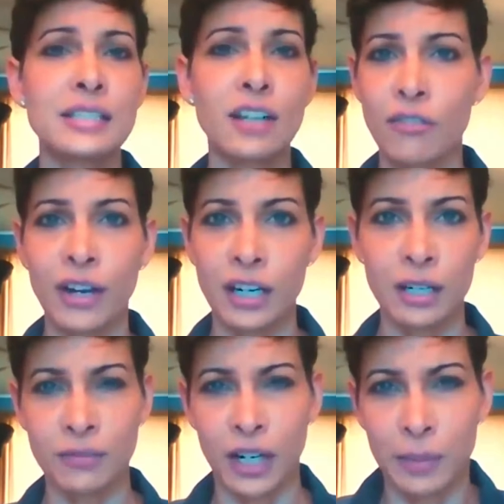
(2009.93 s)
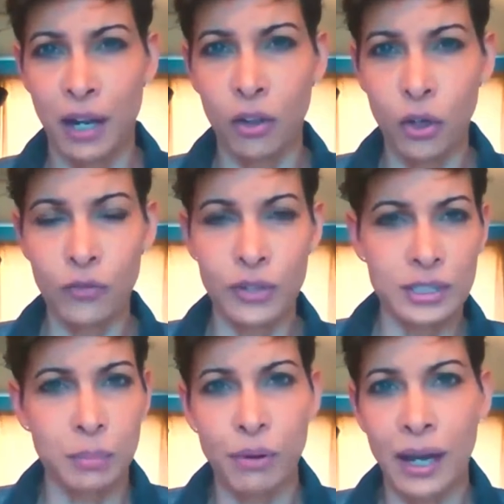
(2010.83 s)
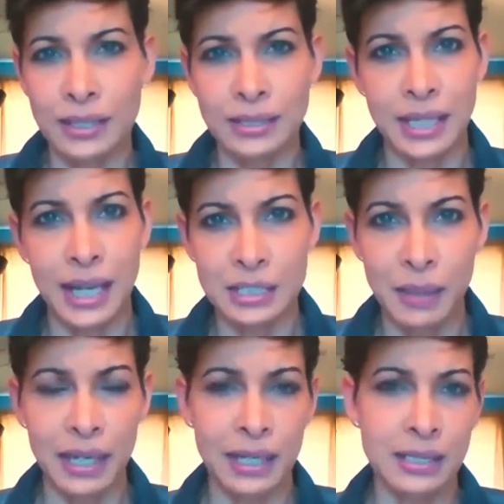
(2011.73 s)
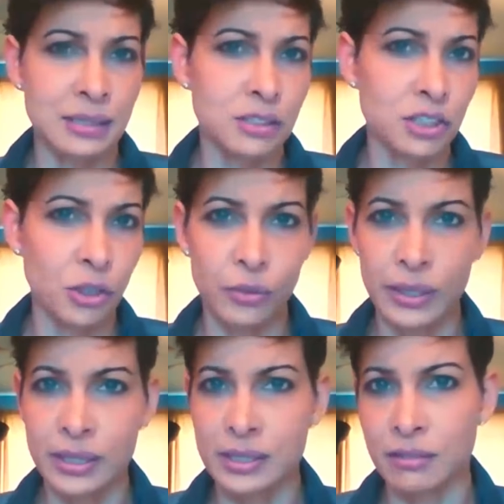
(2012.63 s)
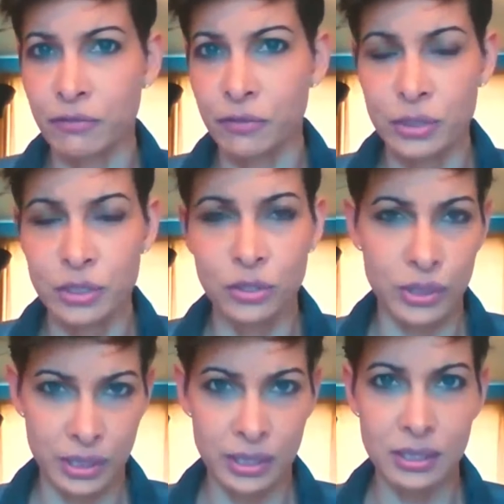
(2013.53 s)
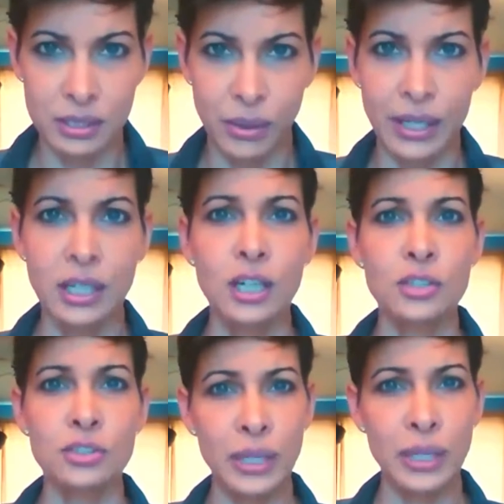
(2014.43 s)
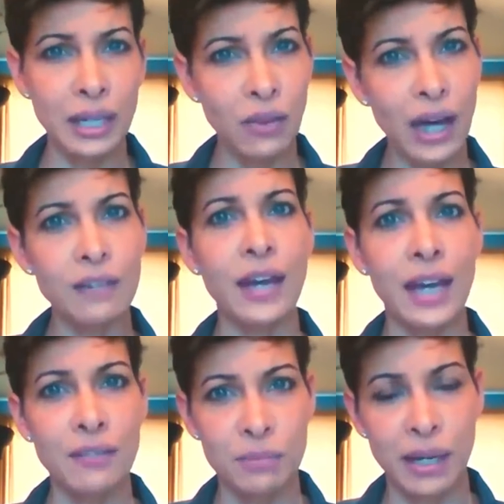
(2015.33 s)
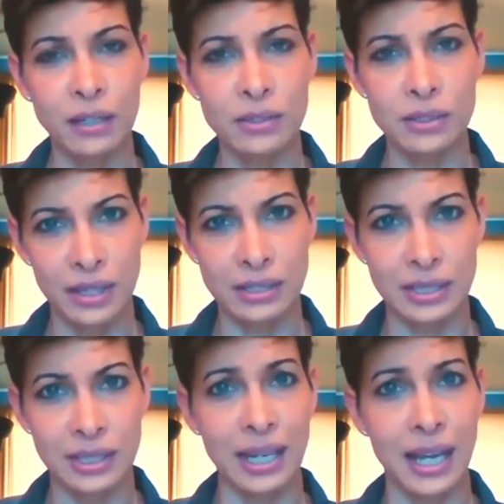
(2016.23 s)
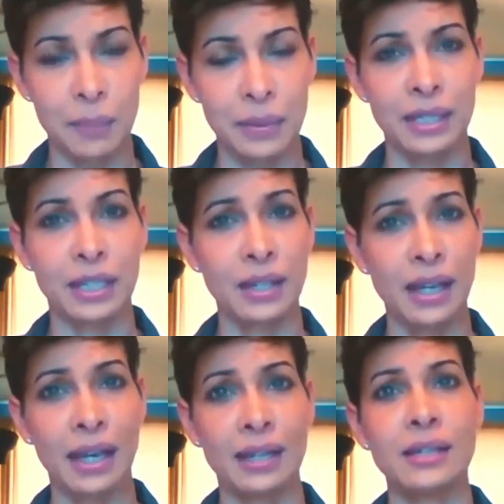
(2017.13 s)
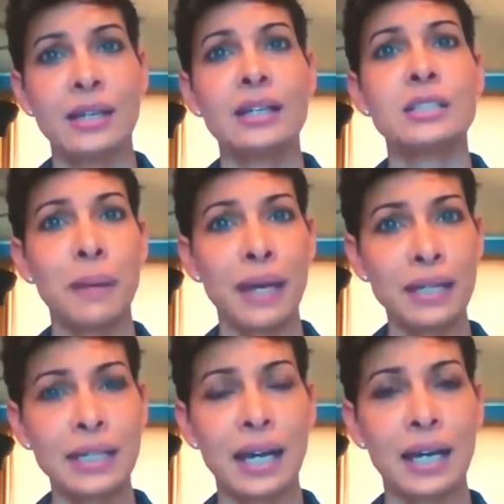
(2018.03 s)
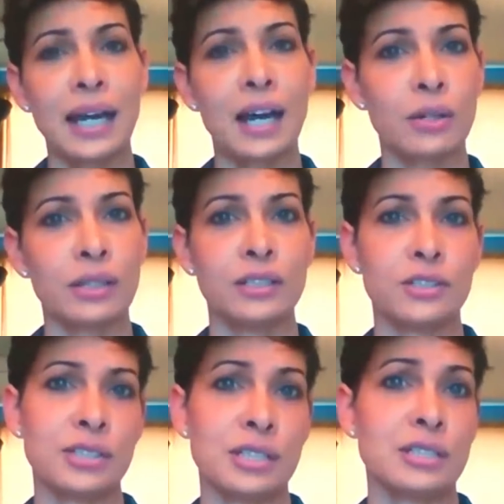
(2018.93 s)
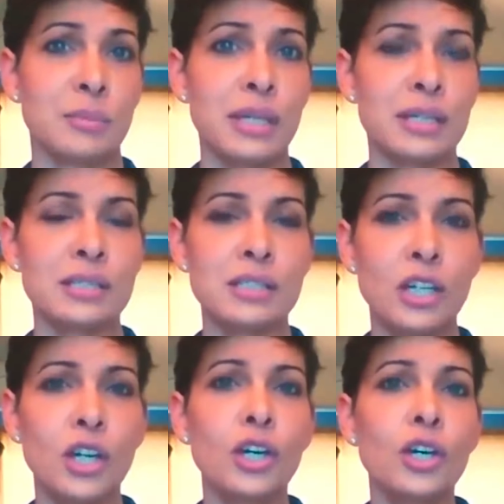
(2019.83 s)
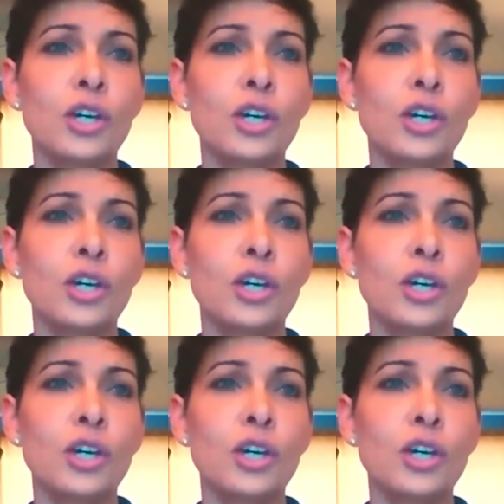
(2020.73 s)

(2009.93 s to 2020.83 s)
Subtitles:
It's in our environment all over. It's in products and cosmetics and deodorants and food sources, right? So we get a lot of heavy metals and things like that happening. And depending on how clean your system is,